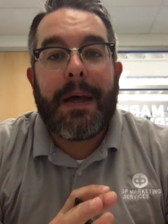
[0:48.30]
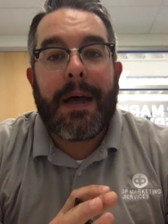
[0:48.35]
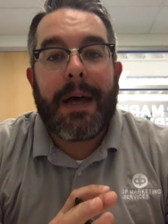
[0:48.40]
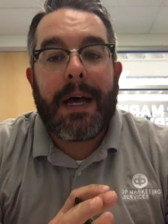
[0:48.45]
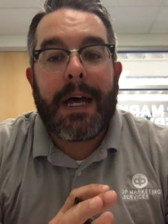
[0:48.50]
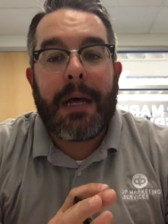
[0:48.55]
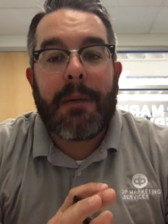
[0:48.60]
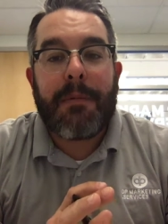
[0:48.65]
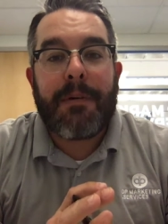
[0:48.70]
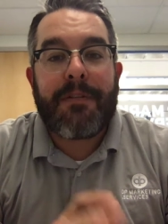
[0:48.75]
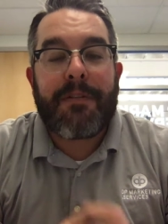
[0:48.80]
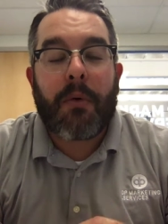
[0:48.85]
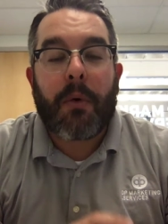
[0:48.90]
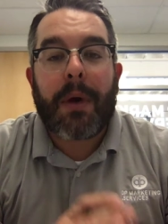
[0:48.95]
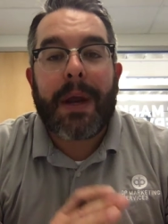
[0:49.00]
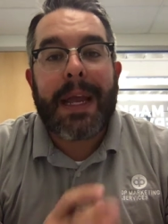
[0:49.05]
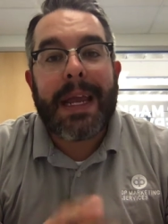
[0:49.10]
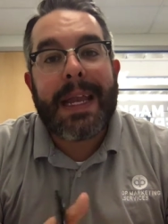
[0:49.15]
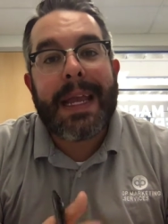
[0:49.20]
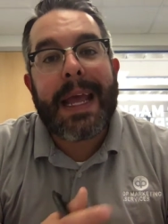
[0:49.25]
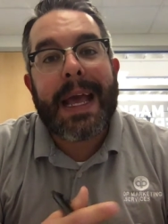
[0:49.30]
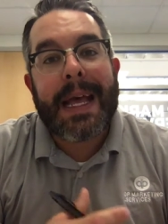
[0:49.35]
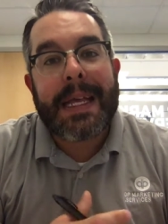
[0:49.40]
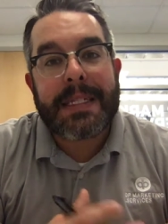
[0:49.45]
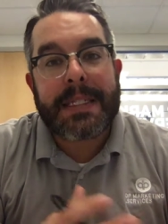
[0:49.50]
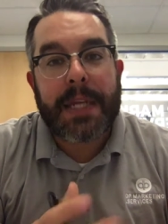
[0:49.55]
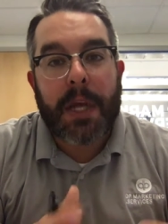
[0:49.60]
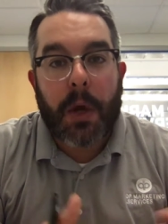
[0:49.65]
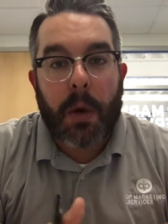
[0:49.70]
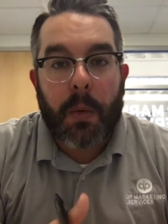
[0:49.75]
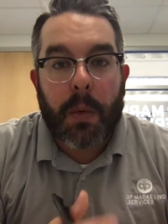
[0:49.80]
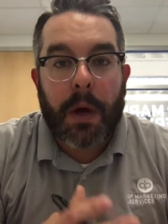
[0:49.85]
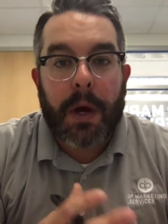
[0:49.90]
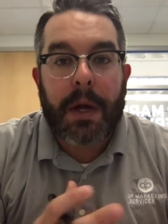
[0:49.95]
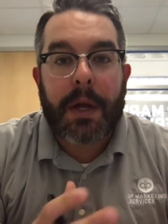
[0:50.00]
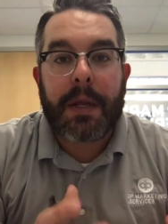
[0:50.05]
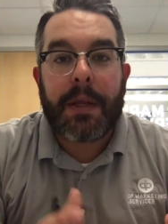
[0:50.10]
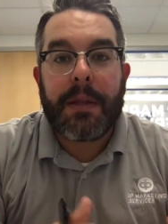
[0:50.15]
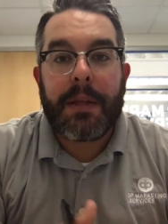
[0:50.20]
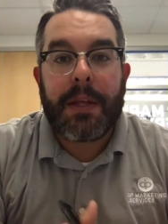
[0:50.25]
uh, before any SEO
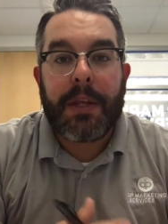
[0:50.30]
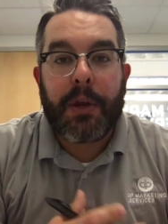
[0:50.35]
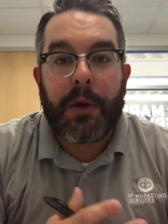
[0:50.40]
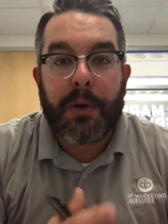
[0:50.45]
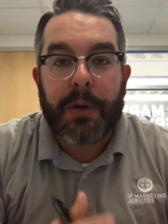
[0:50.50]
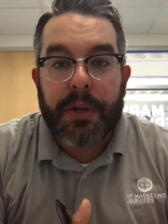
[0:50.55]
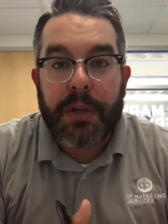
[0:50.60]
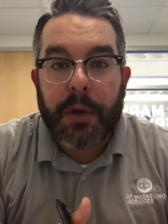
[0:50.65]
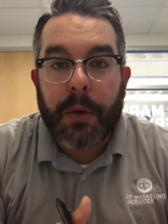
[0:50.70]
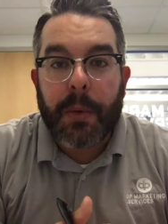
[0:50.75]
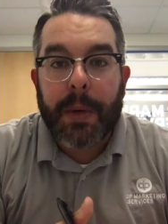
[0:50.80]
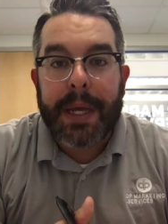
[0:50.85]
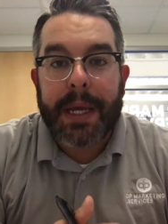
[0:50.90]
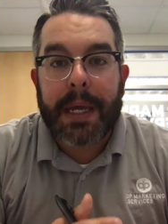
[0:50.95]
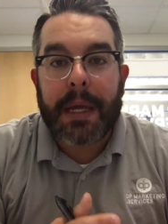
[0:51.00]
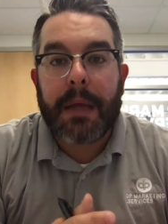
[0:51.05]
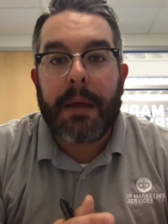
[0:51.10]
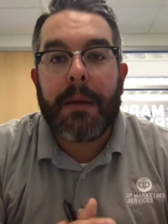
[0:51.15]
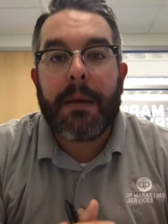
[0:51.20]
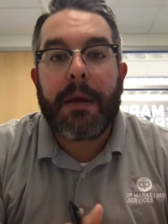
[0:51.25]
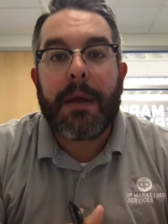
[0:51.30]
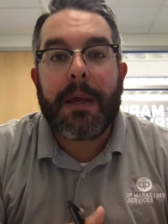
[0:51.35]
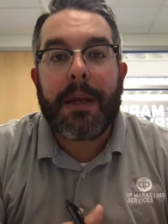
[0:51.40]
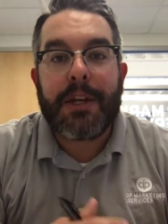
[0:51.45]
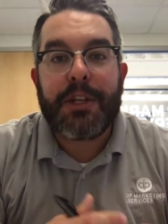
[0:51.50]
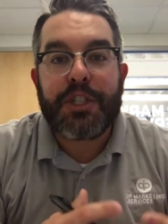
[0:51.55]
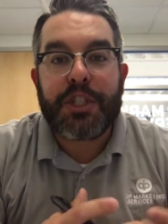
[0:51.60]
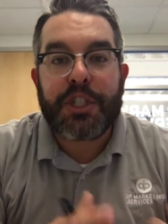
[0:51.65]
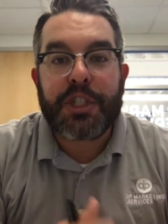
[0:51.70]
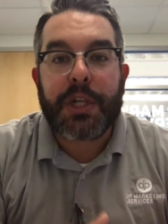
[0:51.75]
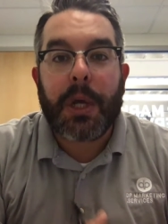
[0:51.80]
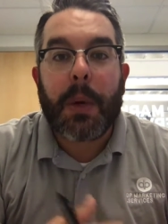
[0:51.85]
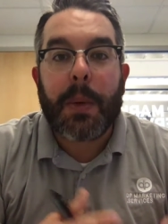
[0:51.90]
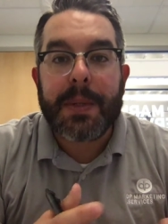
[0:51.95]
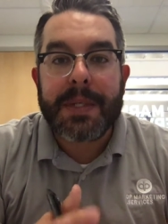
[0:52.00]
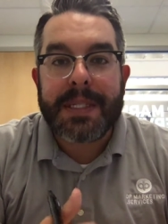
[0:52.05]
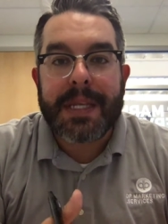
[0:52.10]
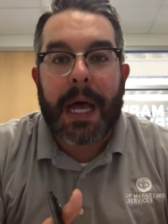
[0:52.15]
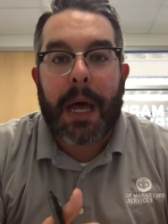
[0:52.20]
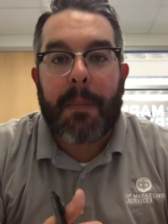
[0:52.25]
work that you're doing
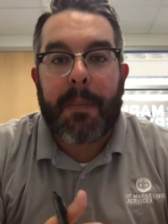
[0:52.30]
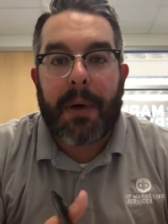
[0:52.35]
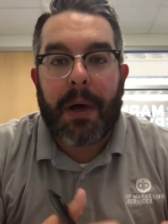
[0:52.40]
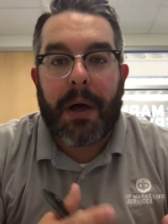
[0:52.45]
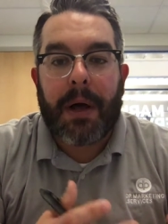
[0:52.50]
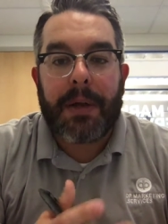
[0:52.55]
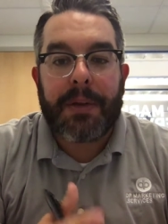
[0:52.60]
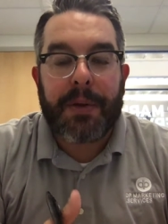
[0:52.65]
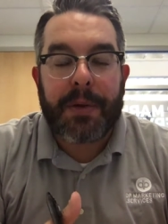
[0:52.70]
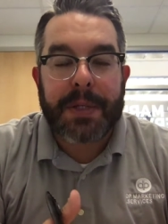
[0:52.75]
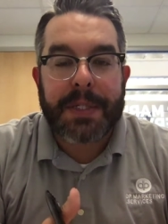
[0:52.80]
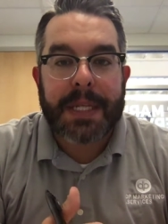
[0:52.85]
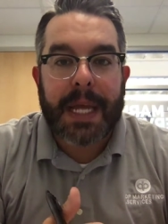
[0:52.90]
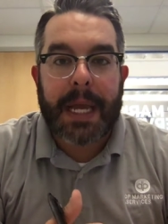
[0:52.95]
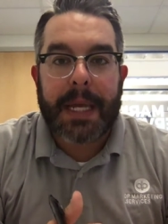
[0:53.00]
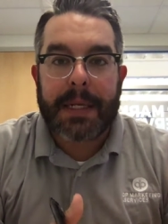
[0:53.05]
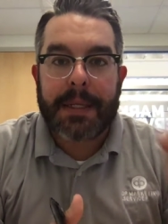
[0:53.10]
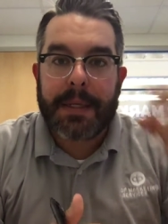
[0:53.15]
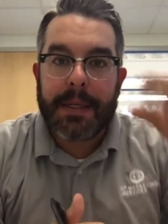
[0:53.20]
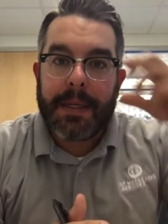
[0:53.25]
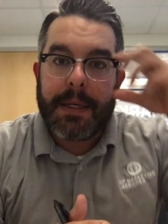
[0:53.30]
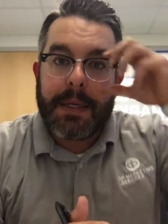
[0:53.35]
shows up on your site.